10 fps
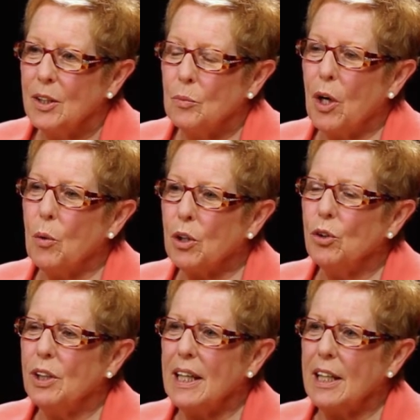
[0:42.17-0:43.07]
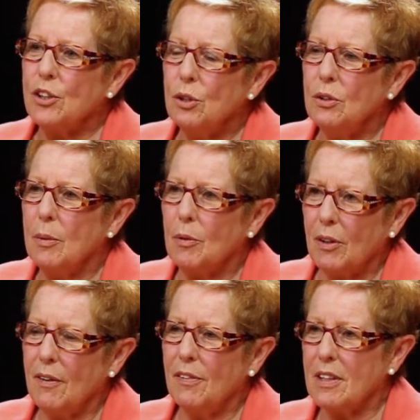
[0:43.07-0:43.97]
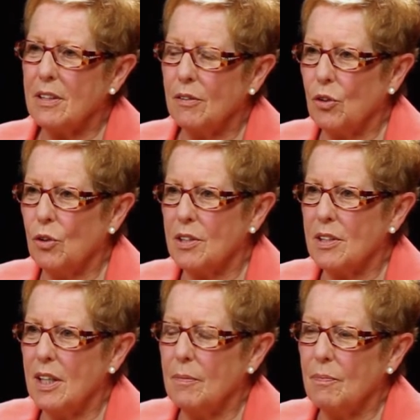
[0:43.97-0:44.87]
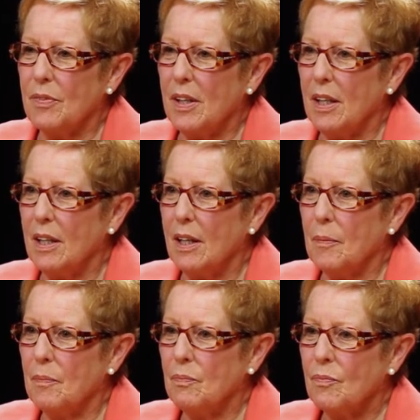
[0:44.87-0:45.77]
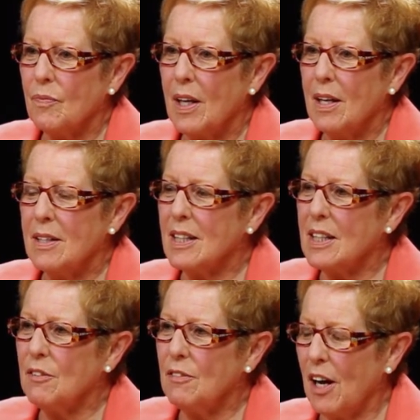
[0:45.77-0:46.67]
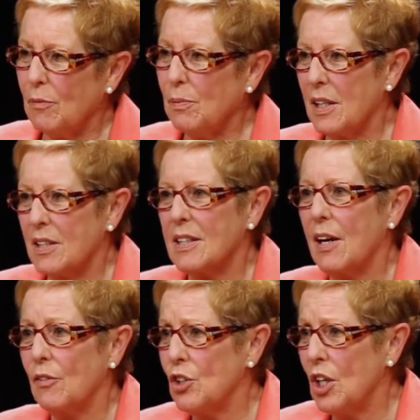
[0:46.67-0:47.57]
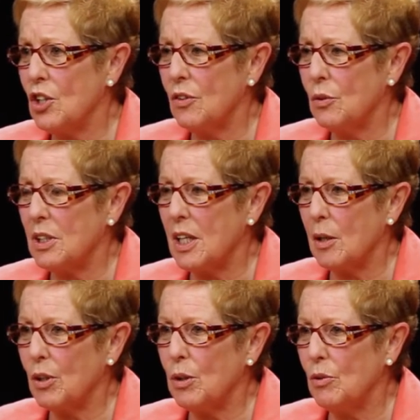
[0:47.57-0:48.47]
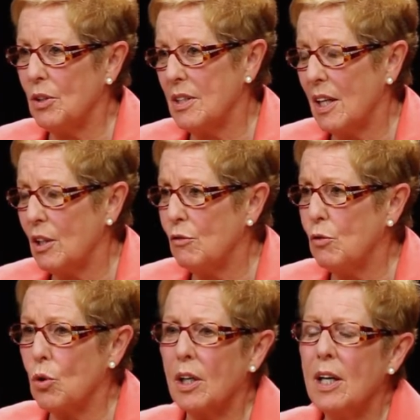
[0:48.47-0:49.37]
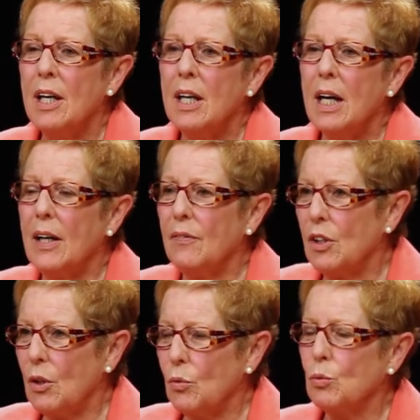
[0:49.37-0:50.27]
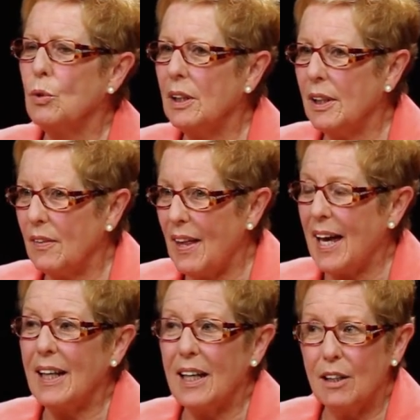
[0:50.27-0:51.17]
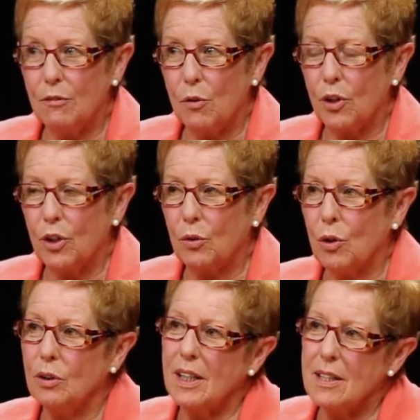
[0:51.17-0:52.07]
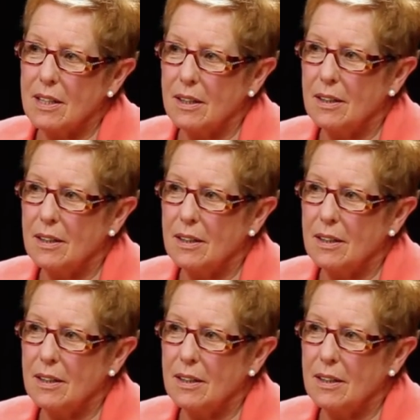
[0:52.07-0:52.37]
Well, we're looking at two demographics, of course, the 65 plus, the average age in the retirement community is 84, and really that 84-year-old is a